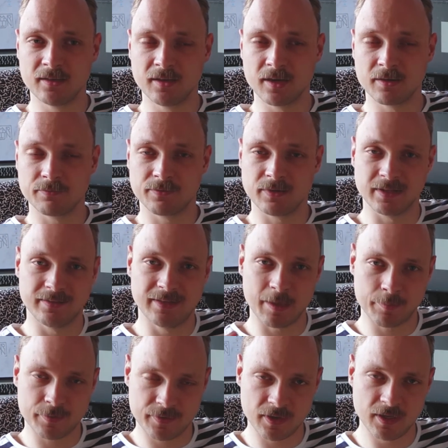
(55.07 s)
a lot of
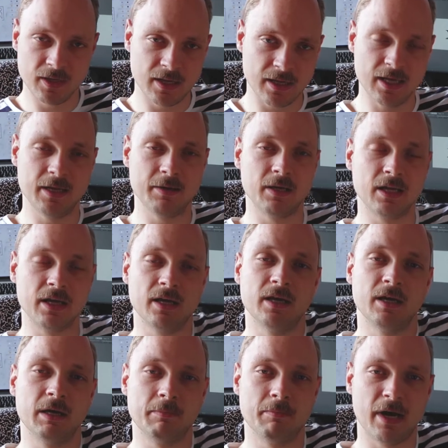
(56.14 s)
depth in
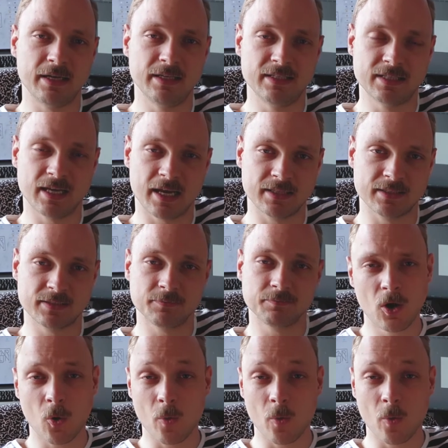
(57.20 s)
my designs.